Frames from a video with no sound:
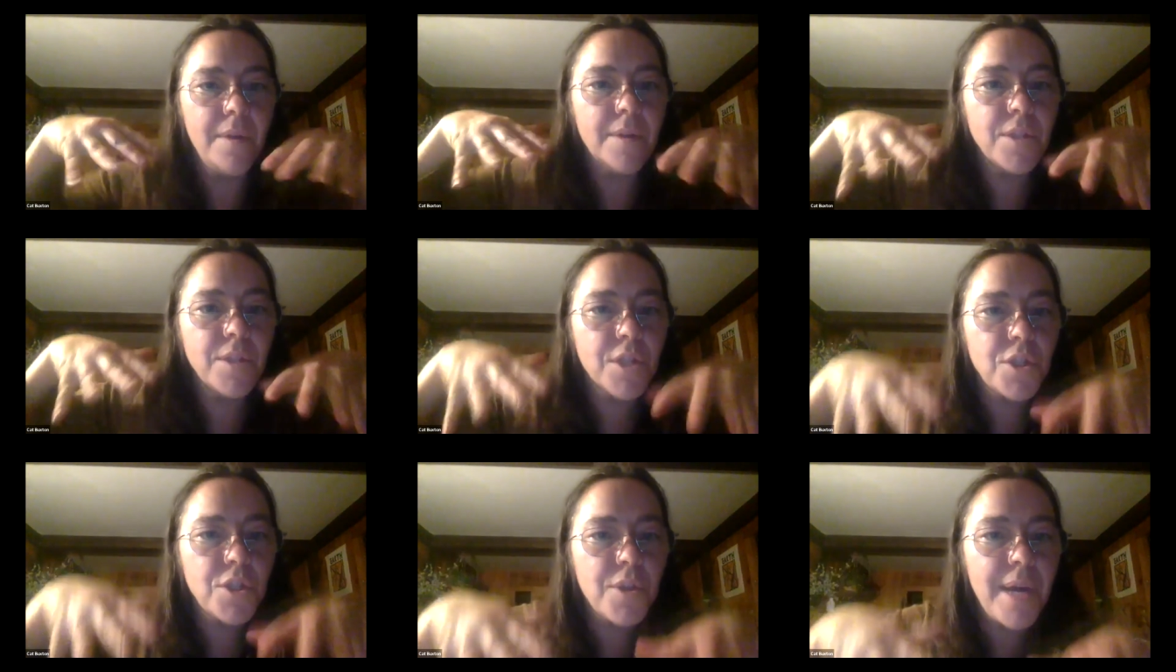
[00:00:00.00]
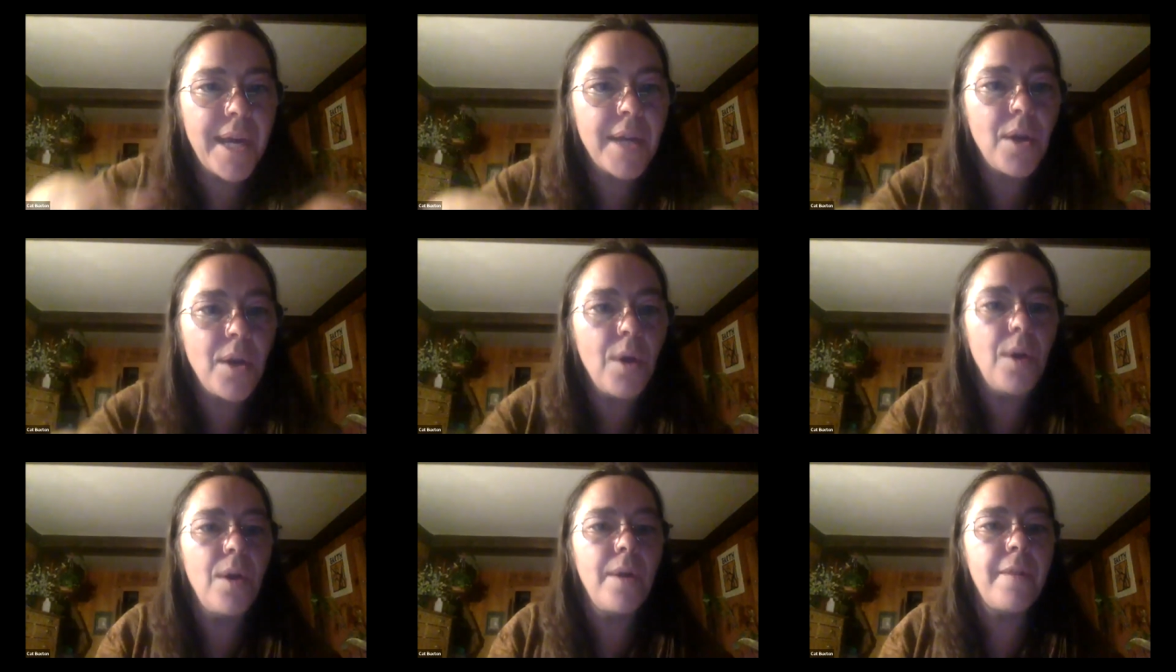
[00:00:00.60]
to try and
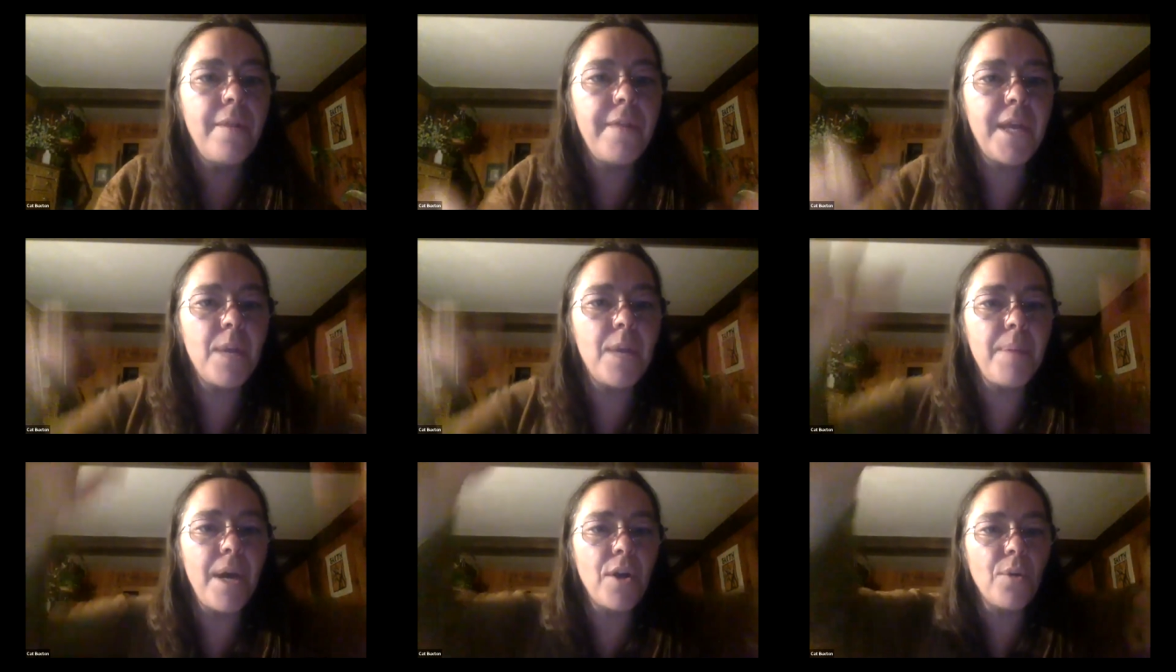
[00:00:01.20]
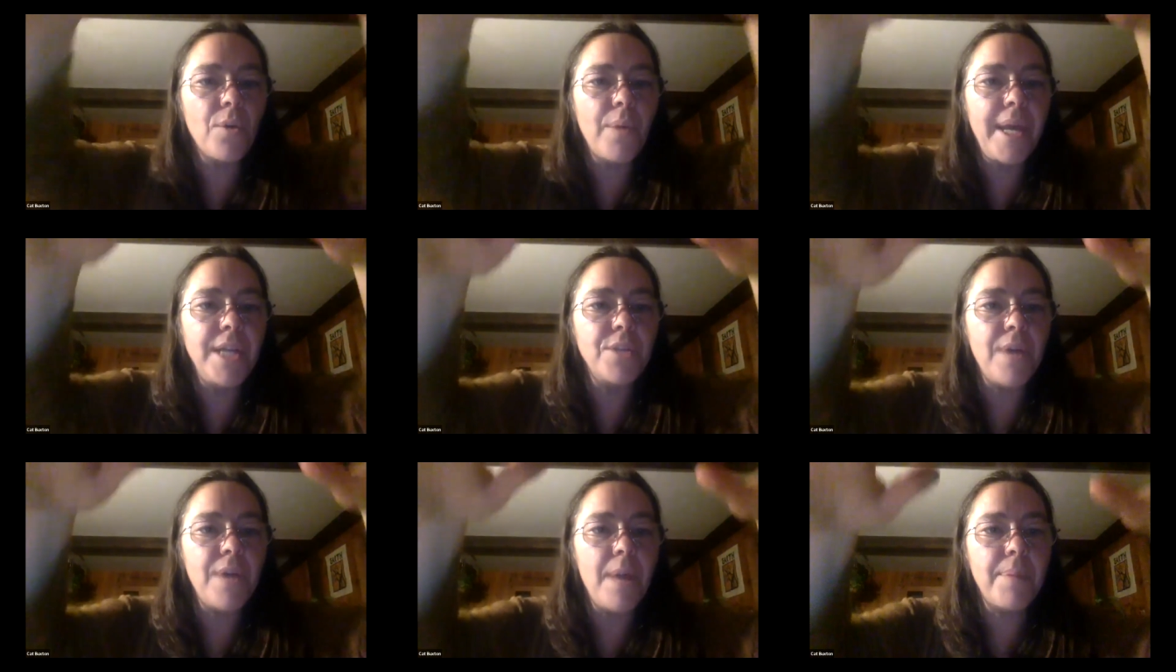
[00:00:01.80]
think about a
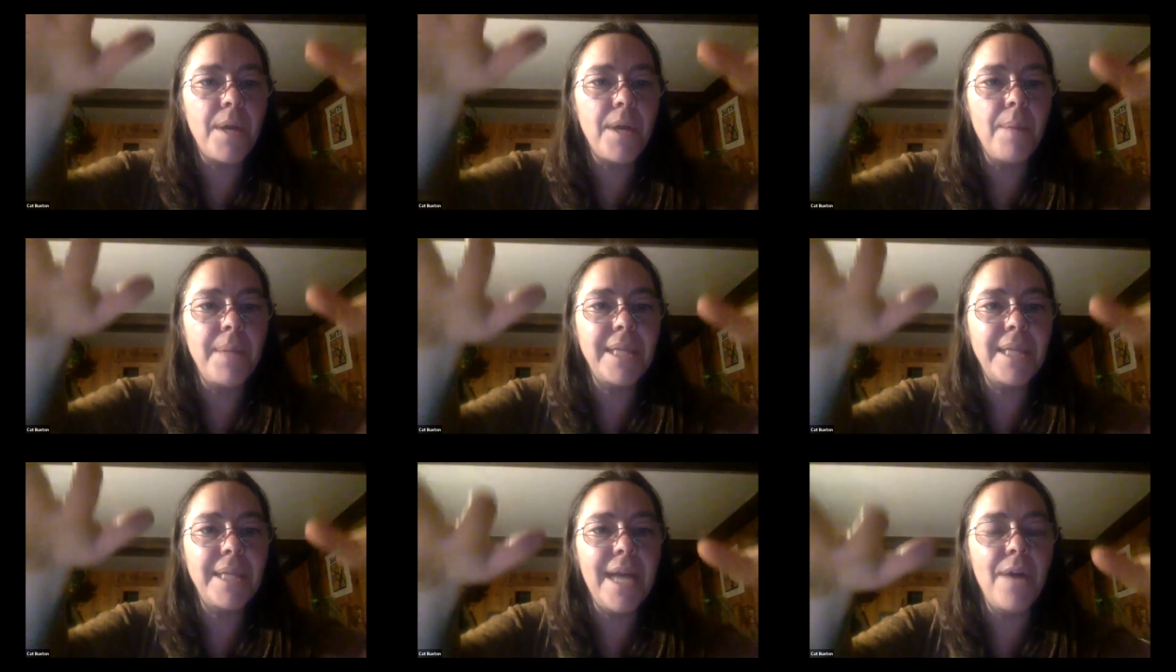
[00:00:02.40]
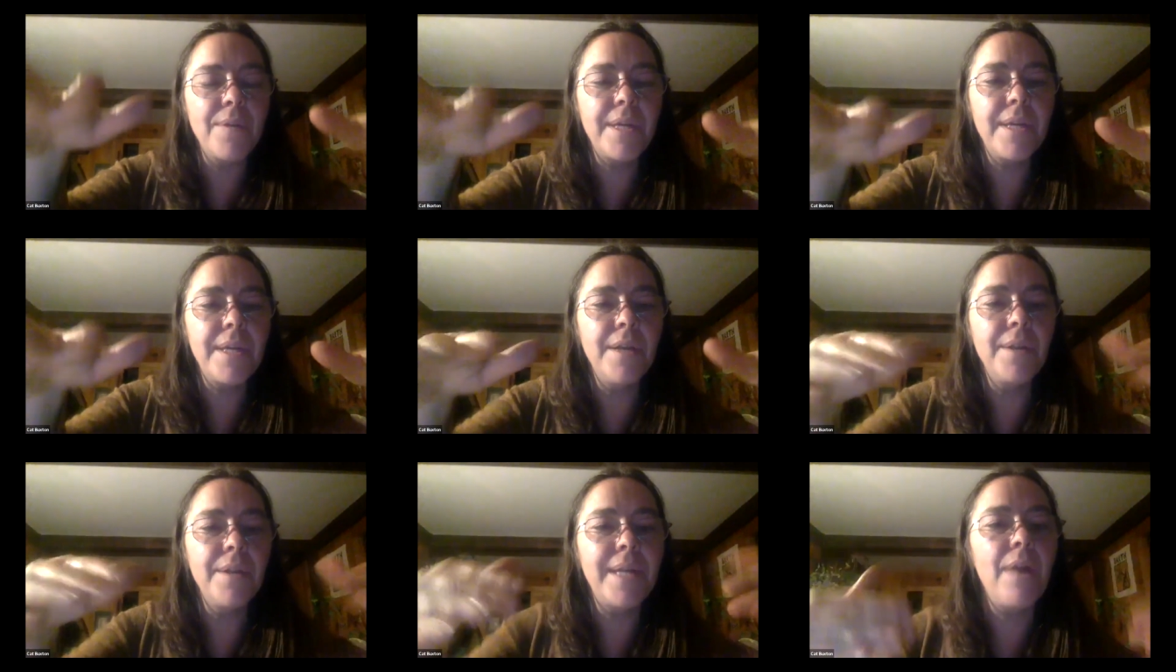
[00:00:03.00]
raindrop coming down the
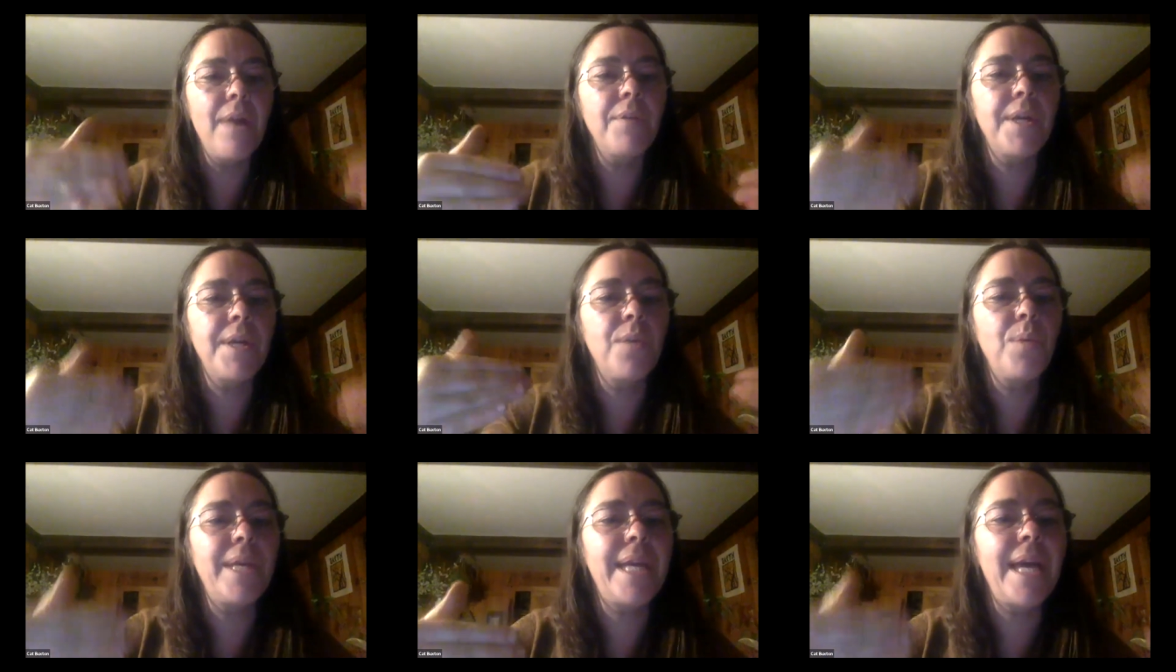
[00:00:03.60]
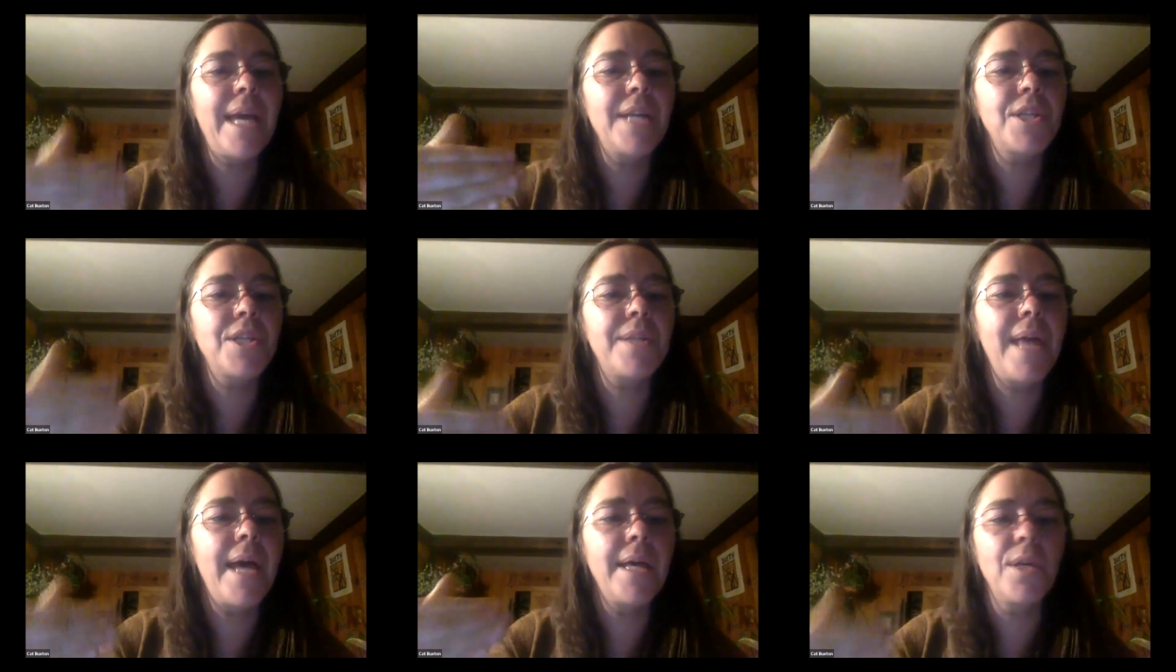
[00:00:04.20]
hill and how can we catch
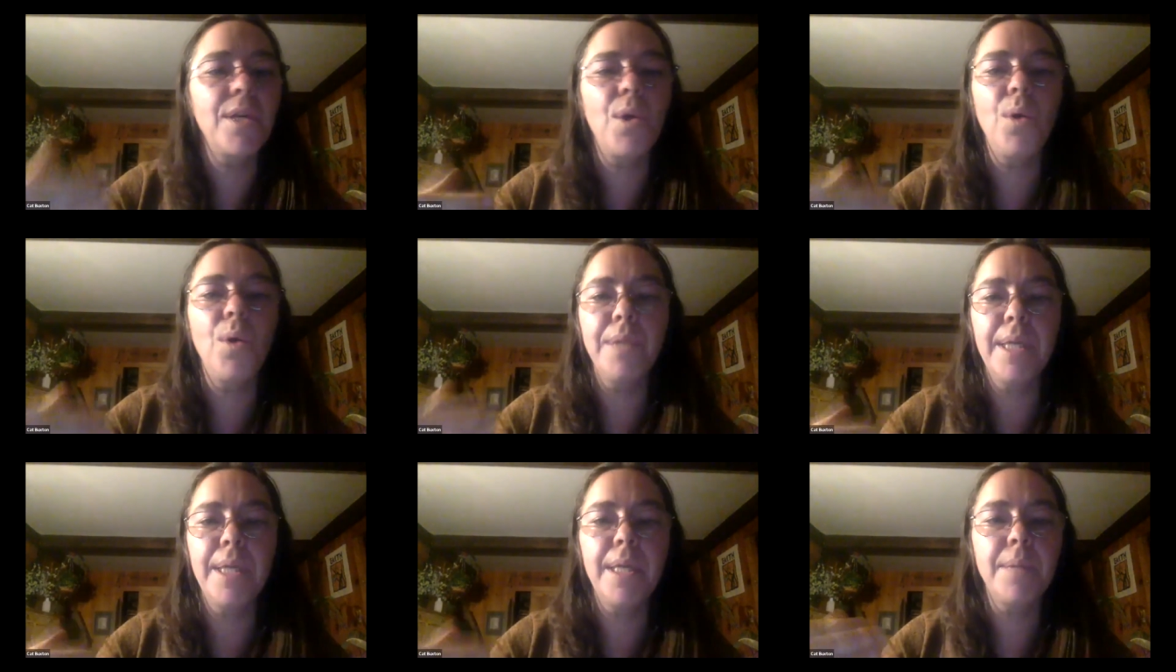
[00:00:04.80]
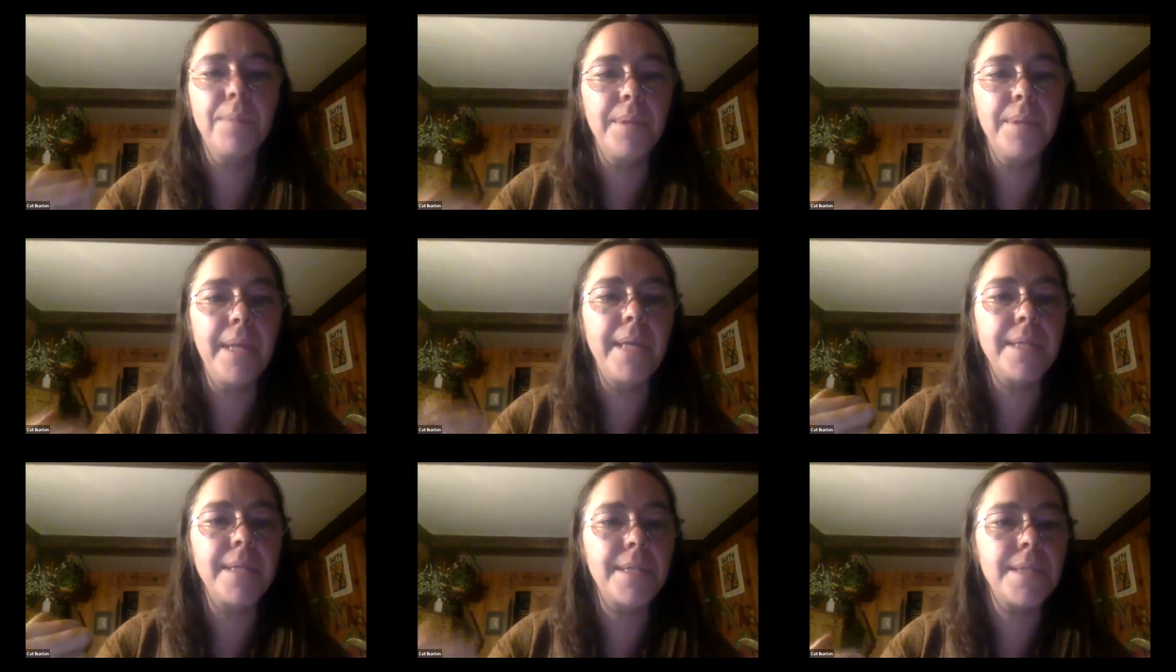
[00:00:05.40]
that and hold it in
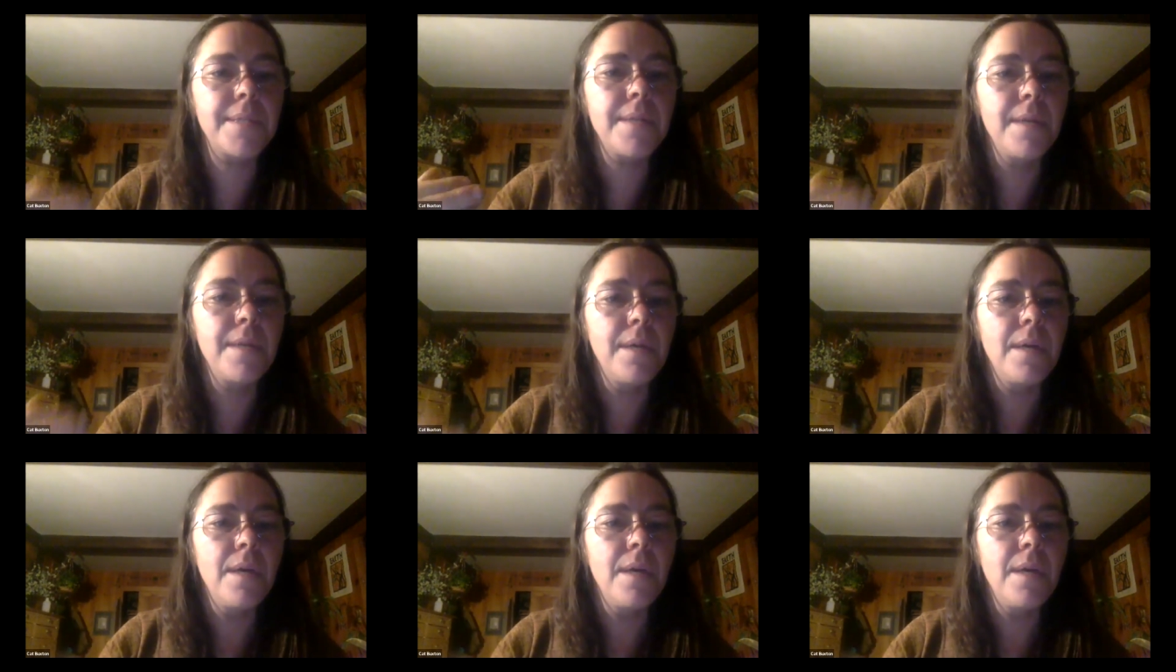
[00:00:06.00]
place.